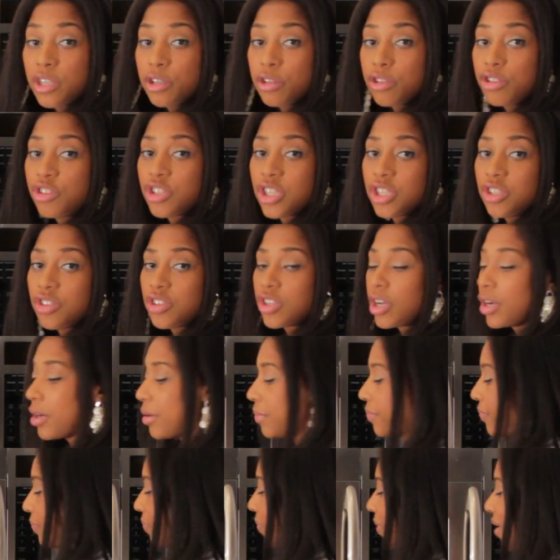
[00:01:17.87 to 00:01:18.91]
your ginger,
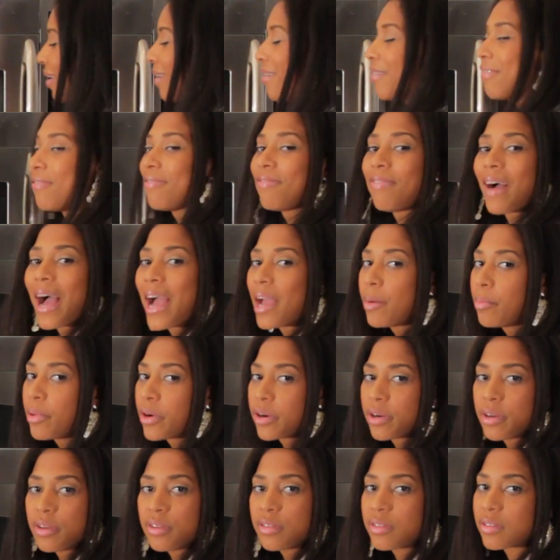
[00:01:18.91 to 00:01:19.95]

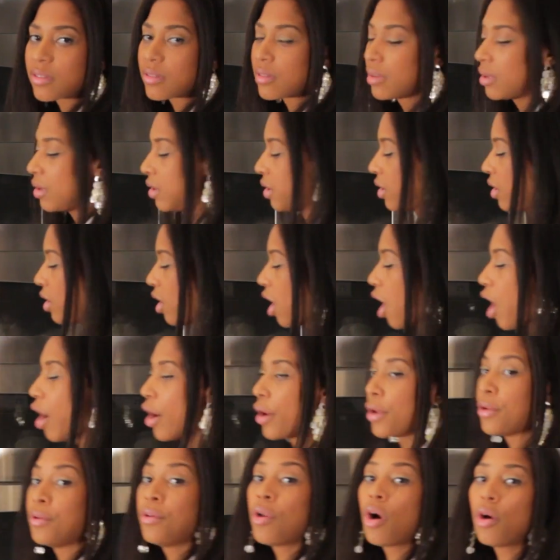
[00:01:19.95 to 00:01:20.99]
fibers
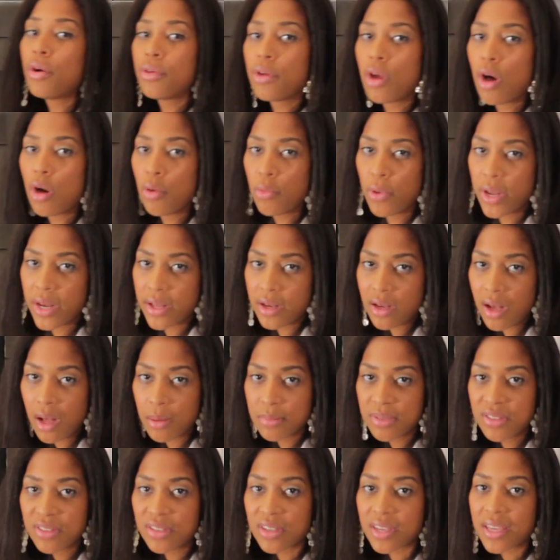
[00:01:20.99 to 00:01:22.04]
are a no-no when it
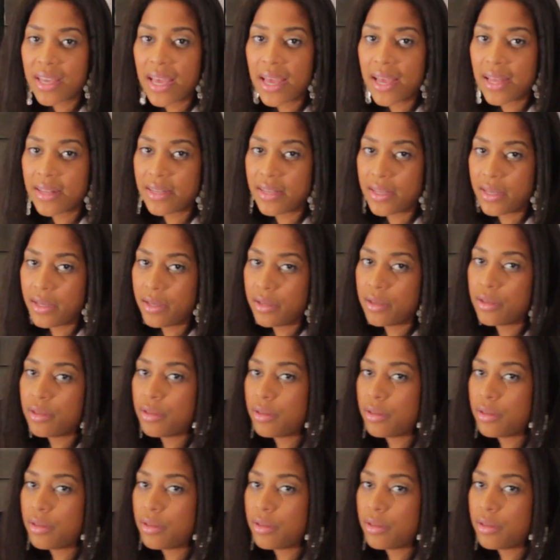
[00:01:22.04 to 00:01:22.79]
comes to candy,